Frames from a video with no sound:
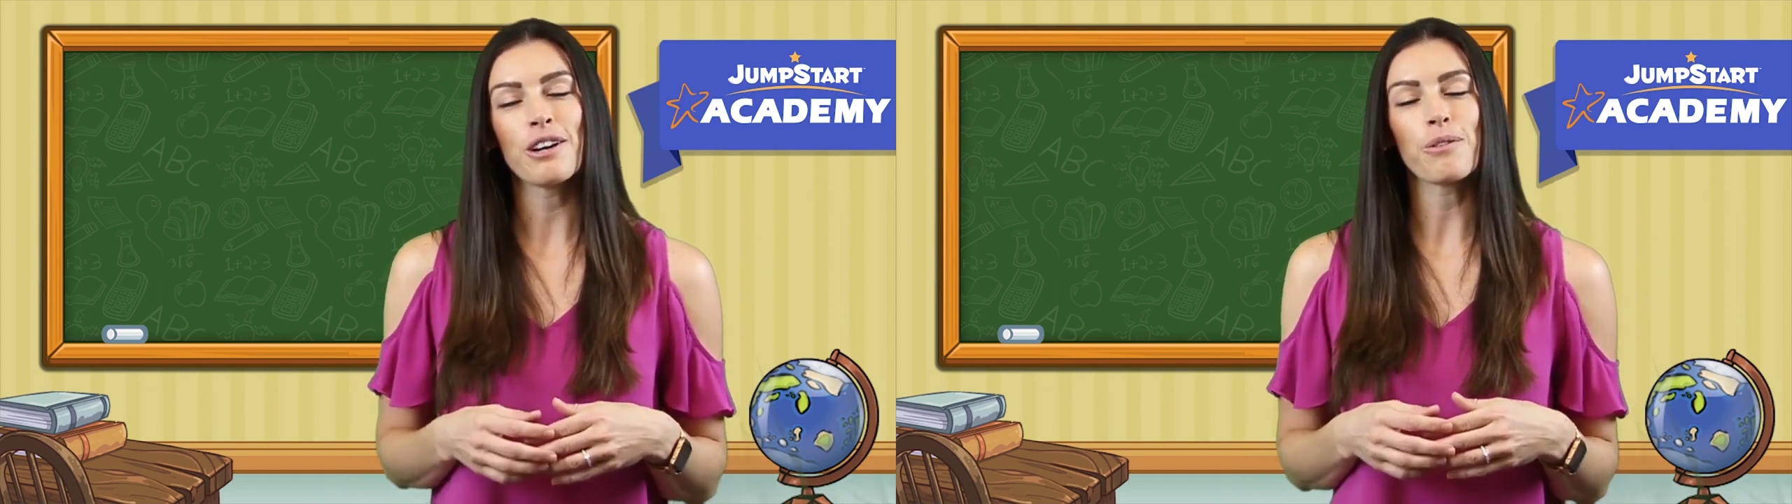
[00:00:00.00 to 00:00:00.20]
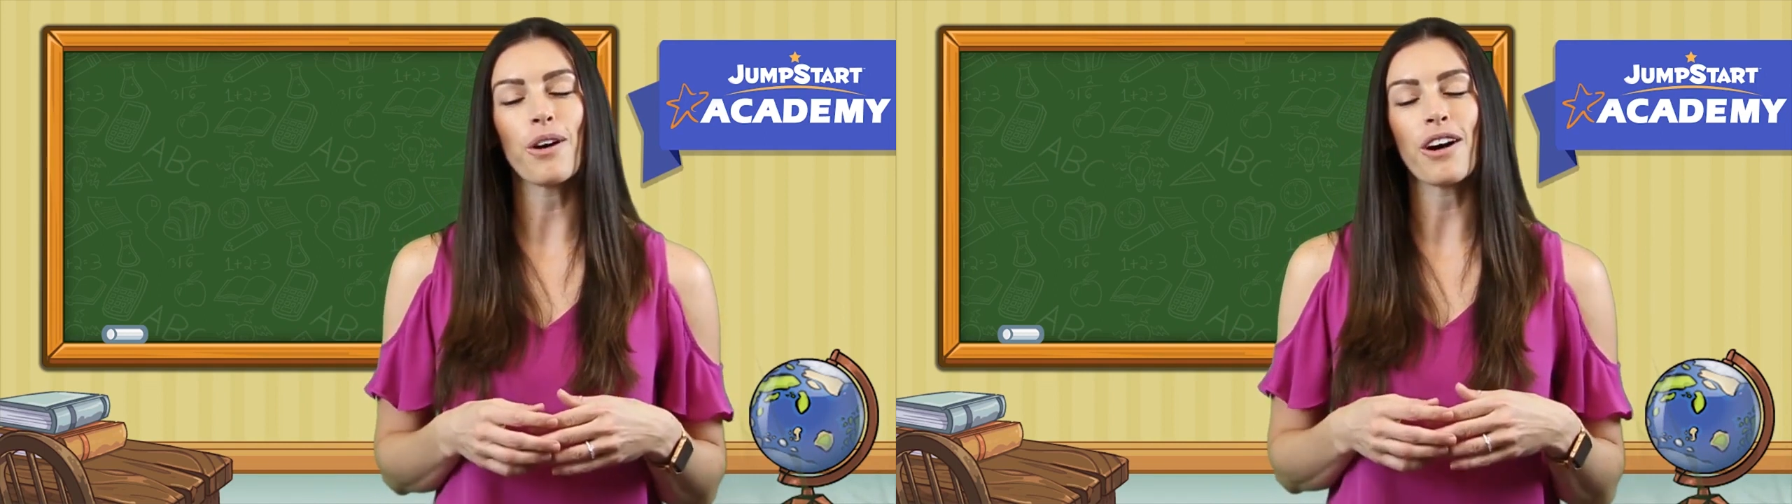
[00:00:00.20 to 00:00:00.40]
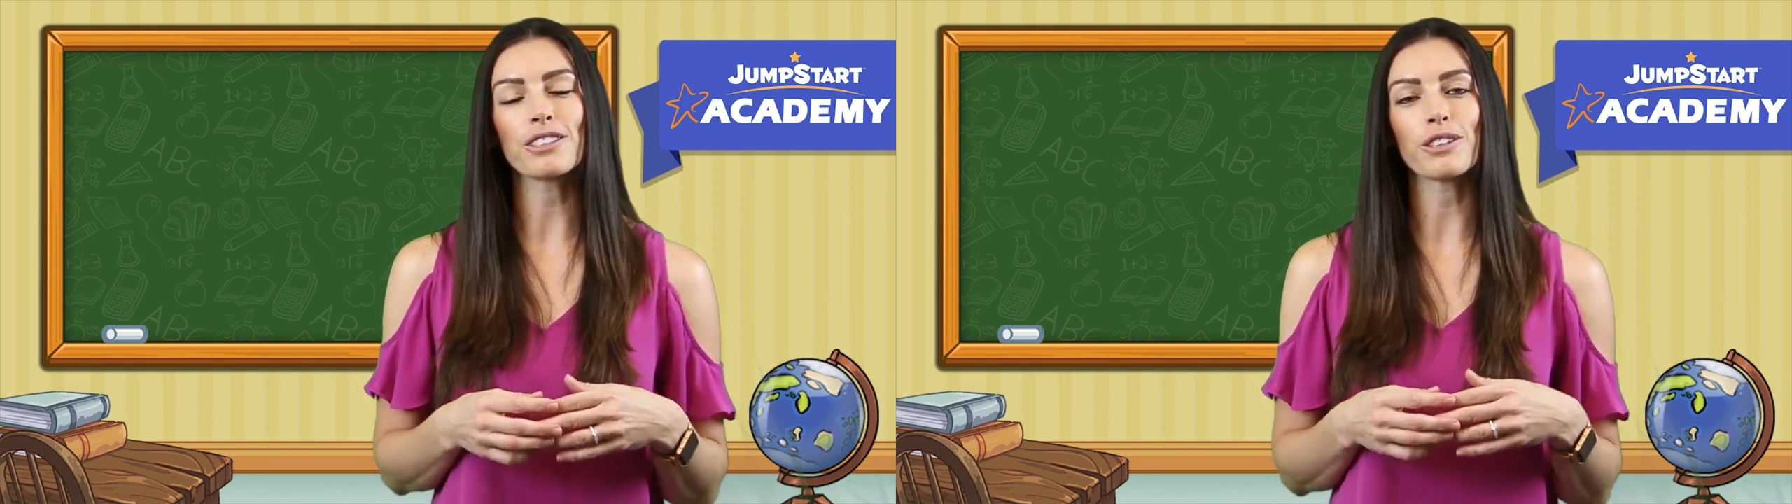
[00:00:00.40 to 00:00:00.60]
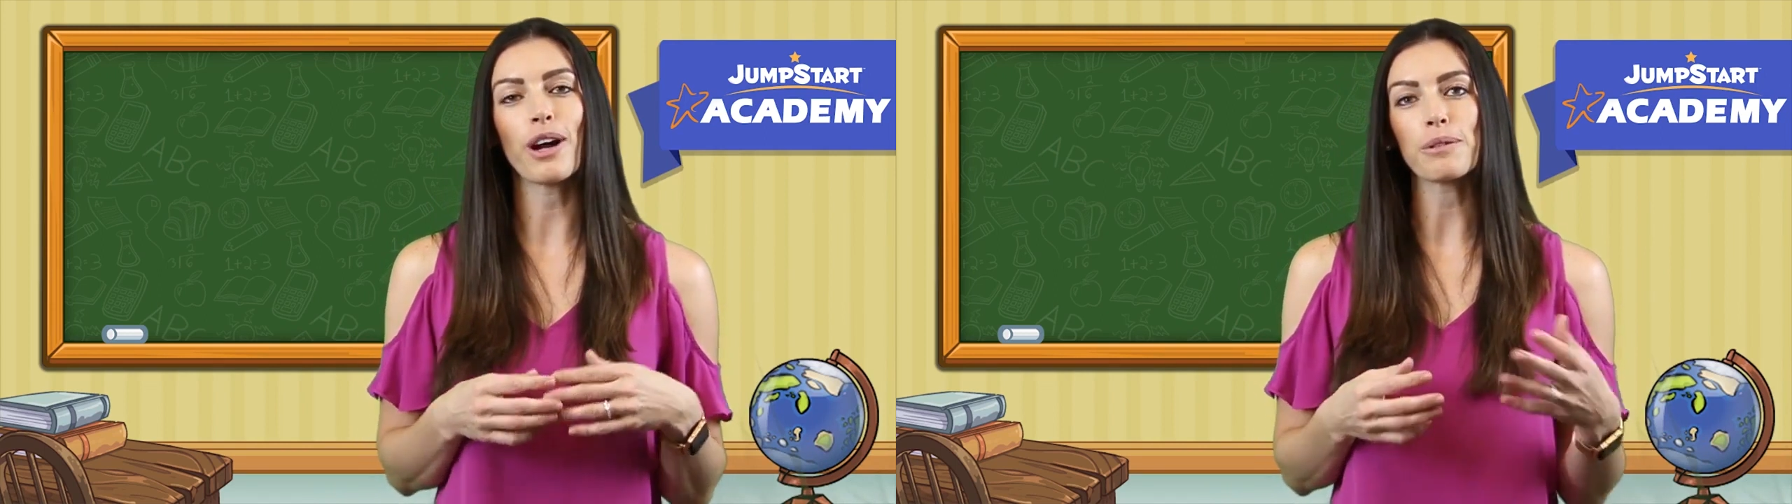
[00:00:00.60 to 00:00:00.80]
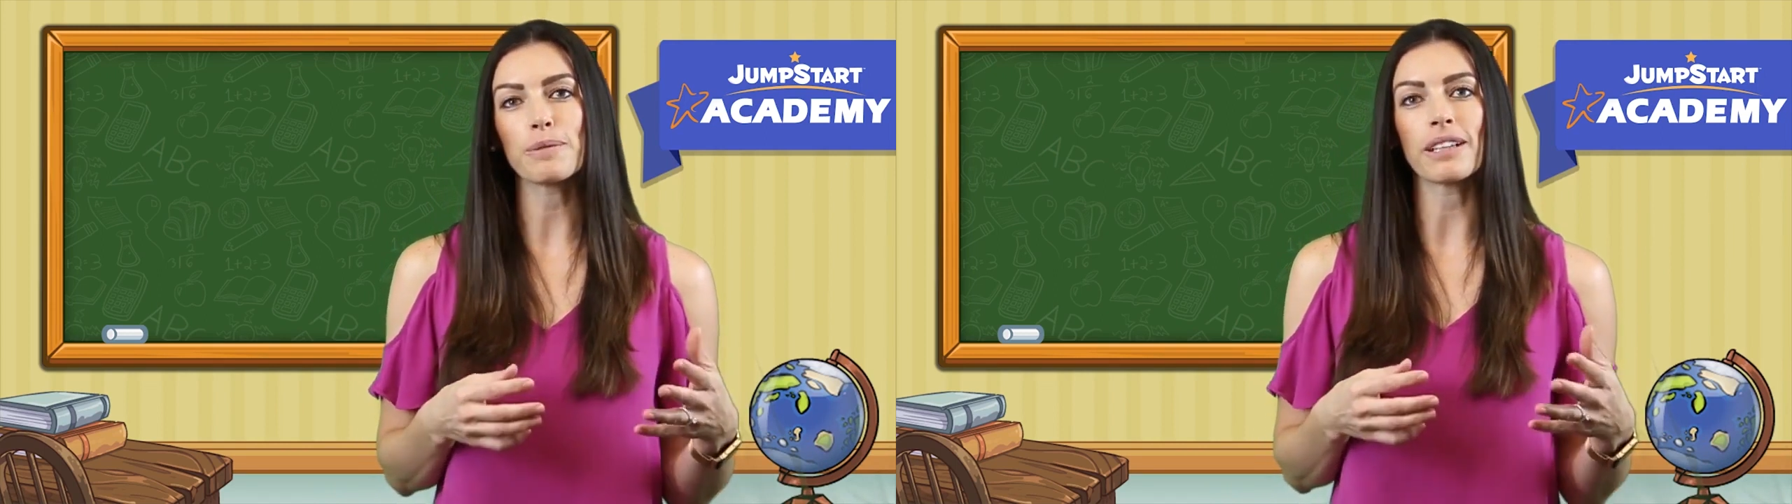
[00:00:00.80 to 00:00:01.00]
will also
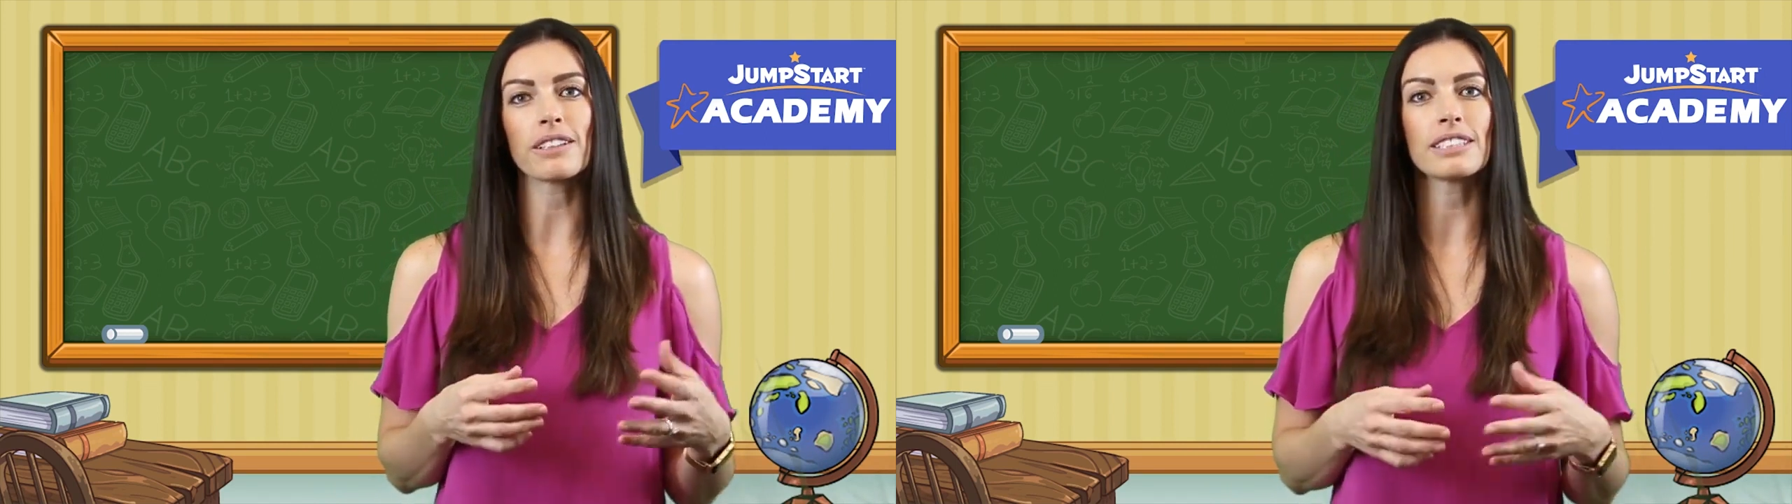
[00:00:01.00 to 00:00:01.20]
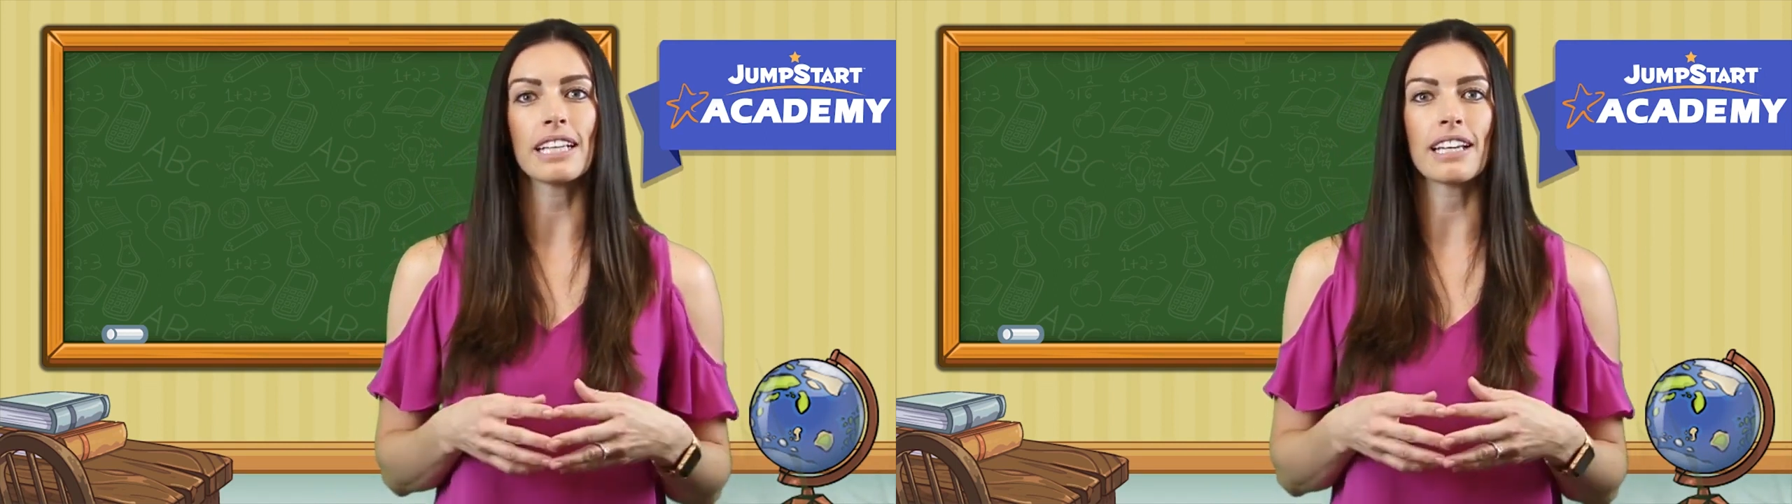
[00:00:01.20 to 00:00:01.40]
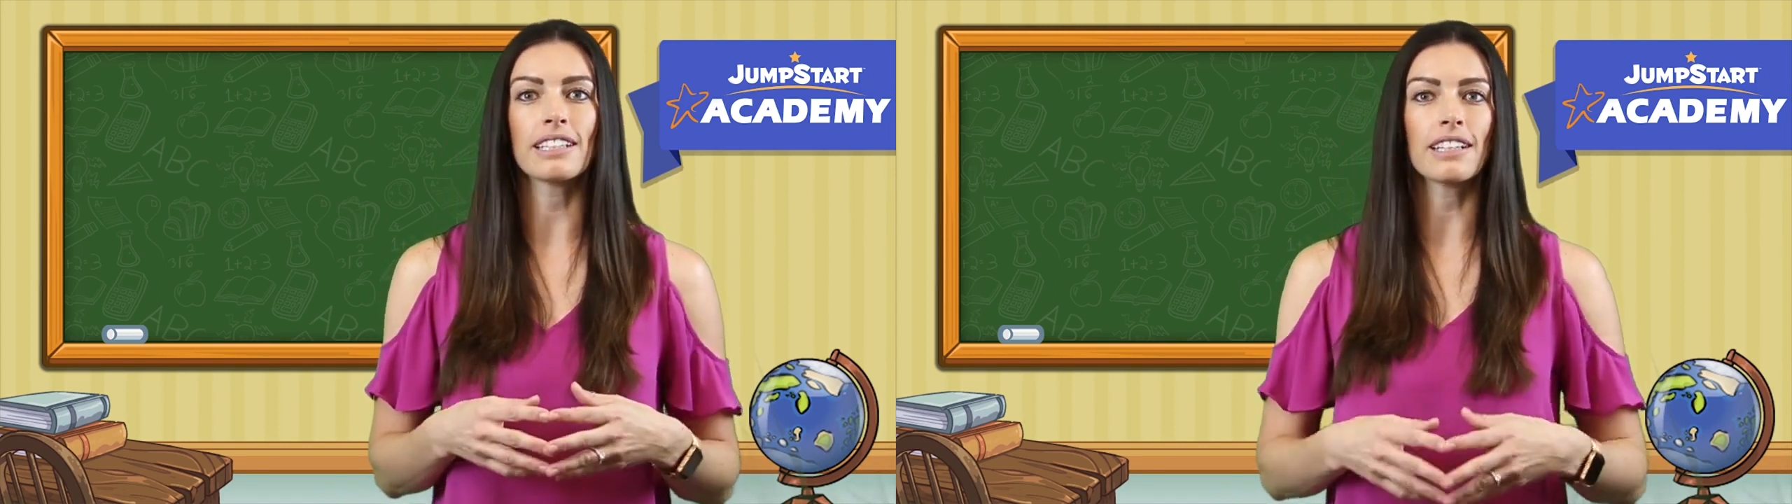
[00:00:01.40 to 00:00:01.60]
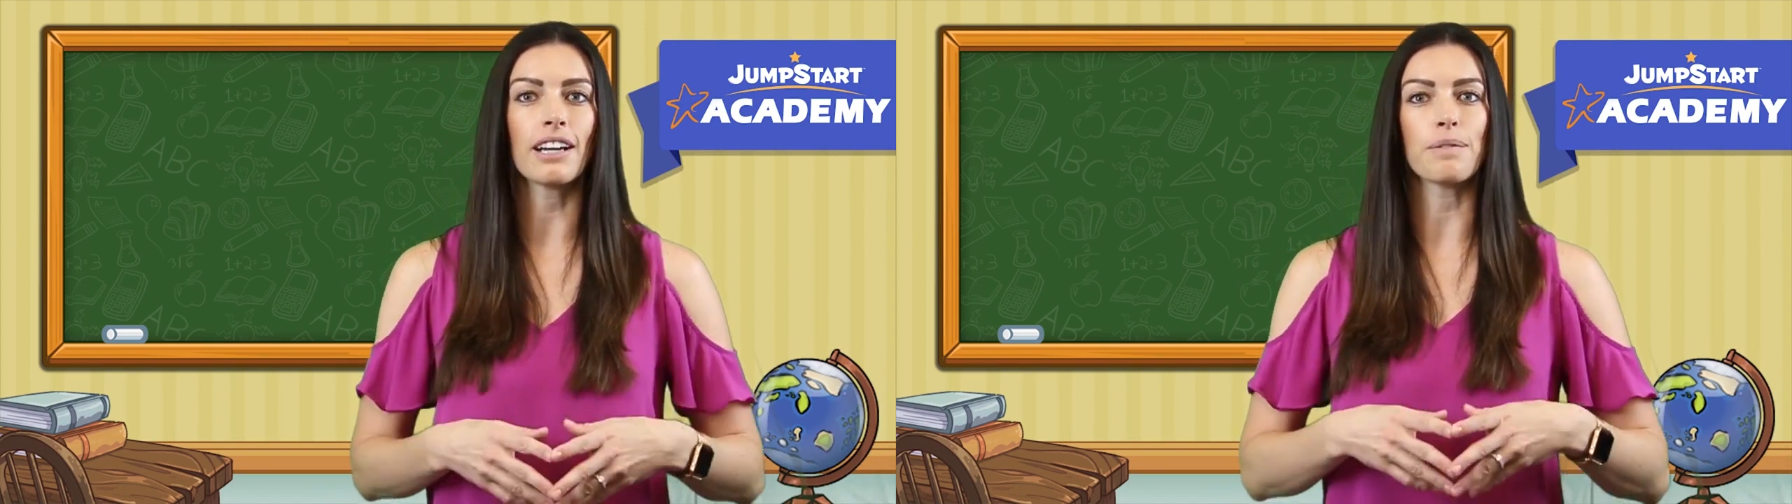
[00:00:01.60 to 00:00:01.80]
help them understand,